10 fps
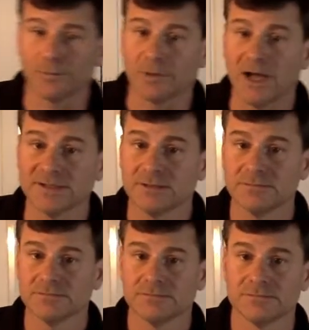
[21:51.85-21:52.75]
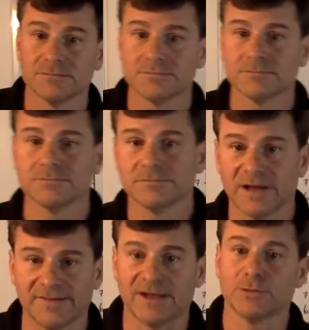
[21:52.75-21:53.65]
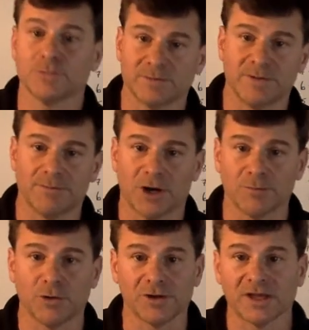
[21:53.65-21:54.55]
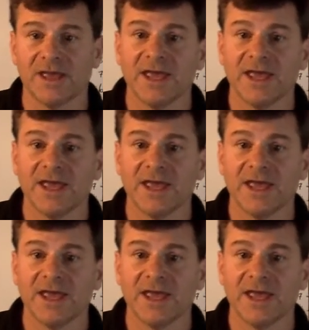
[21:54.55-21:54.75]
rise, and then it would be monoprotic.